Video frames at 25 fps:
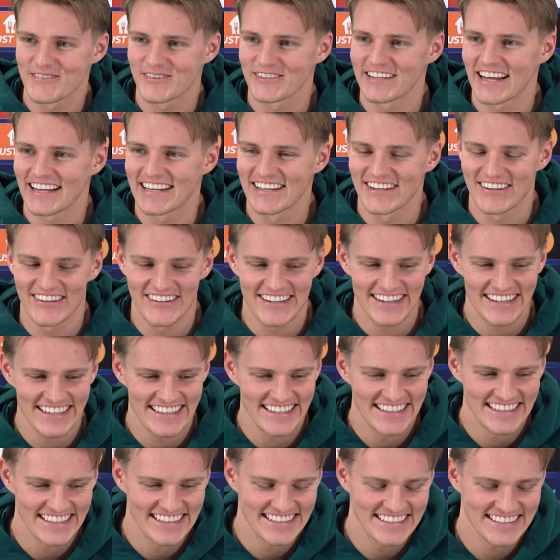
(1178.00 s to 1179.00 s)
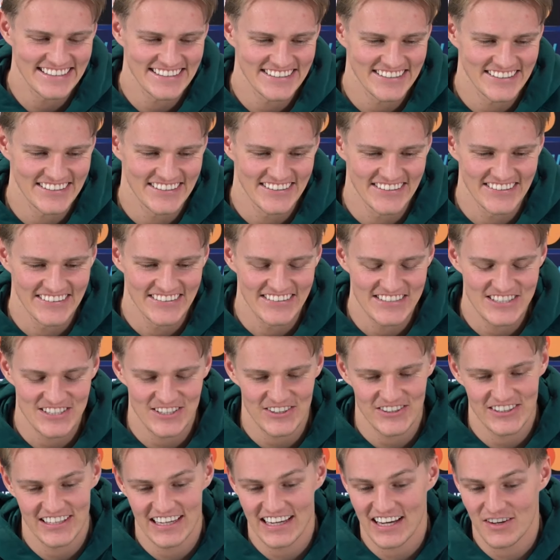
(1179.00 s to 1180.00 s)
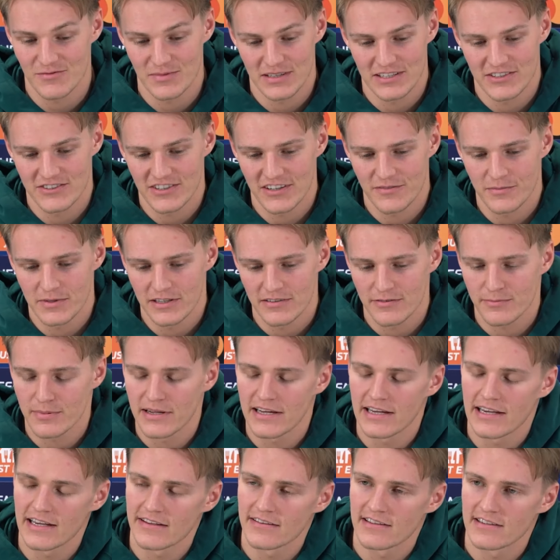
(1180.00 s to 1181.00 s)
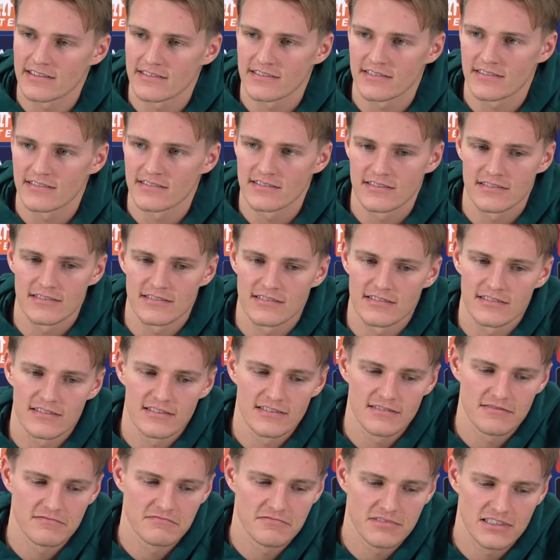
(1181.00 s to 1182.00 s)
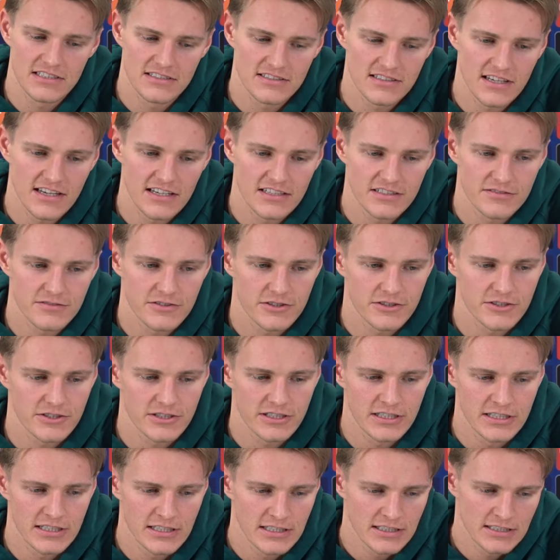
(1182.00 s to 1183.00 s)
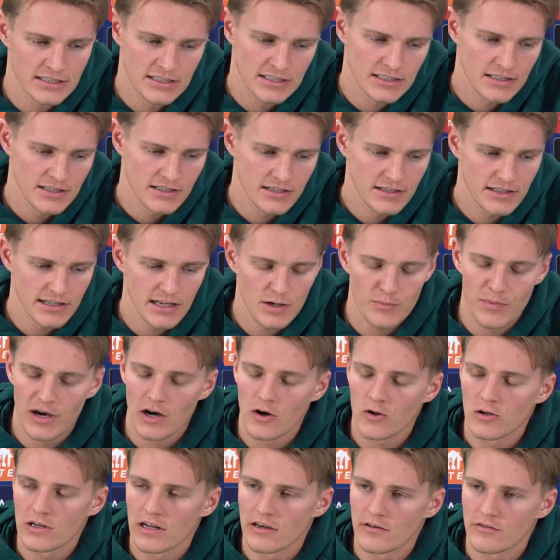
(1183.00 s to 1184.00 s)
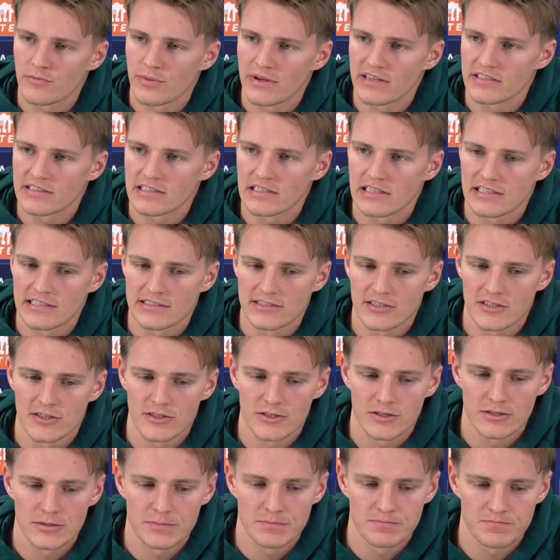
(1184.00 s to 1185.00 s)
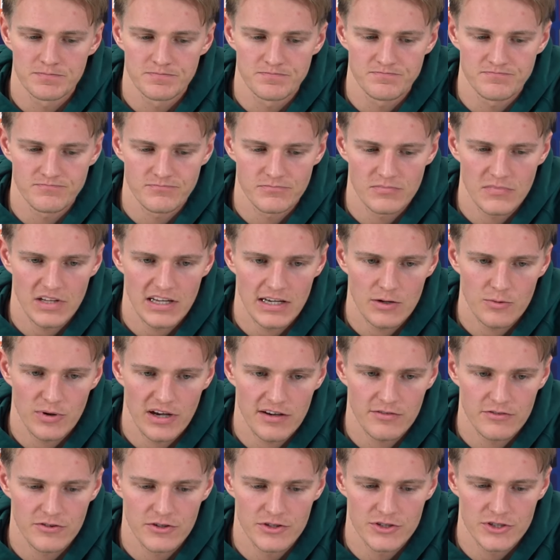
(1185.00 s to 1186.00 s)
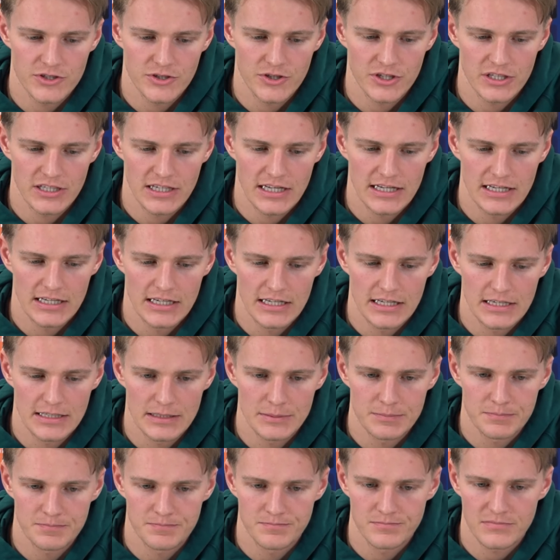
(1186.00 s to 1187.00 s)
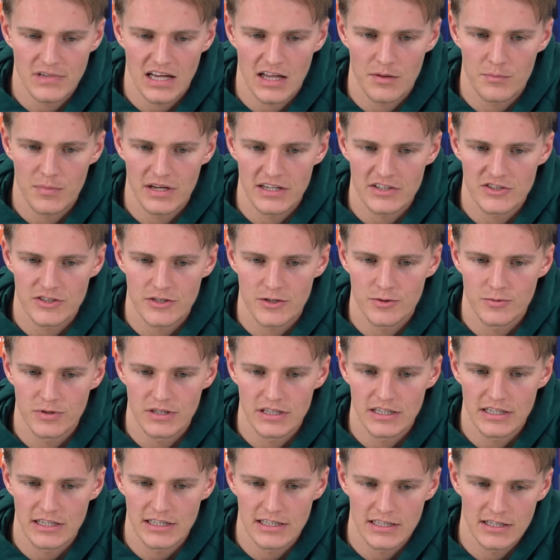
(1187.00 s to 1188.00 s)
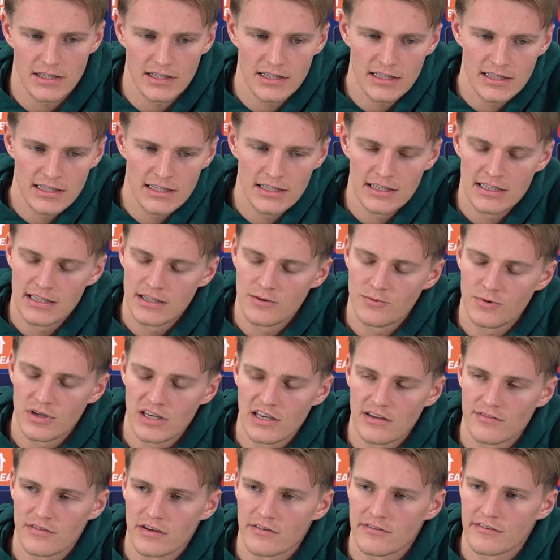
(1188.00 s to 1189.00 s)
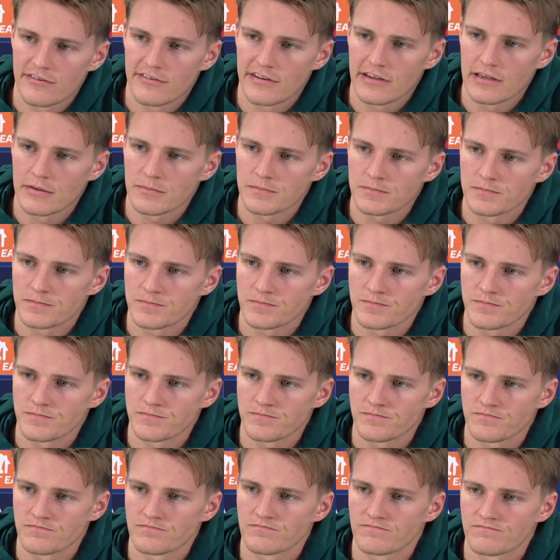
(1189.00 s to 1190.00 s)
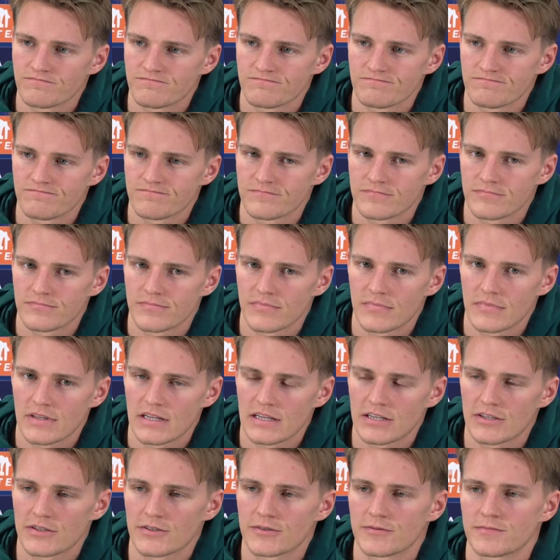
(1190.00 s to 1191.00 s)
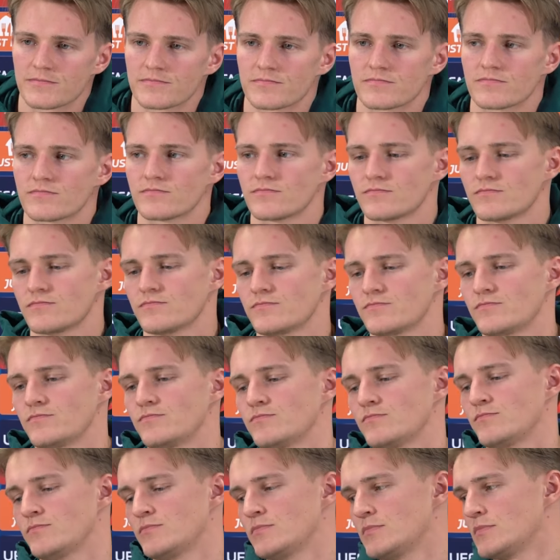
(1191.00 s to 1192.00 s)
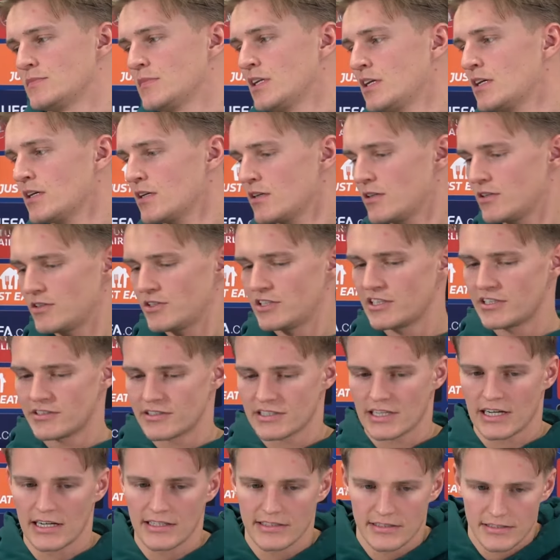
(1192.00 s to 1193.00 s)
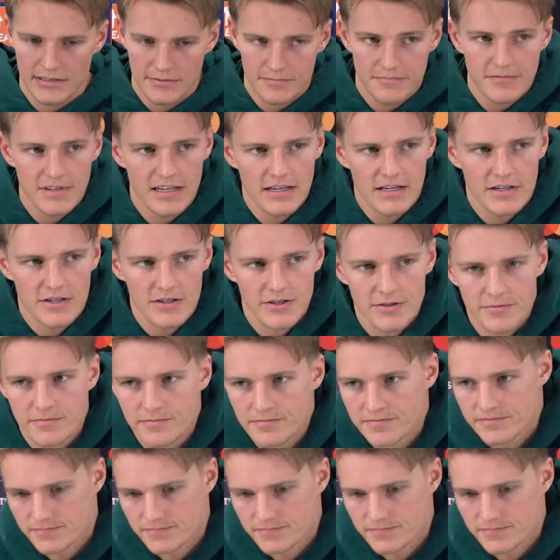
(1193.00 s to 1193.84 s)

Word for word: for that long, so so yeah, I've been dreaming of playing at this this stage for yeah my whole life basically. So um, yeah, we have to enjoy it and um, and make sure we we give everything. Cool. Thank, Thank you. guys. Cheers, guys. Thank you.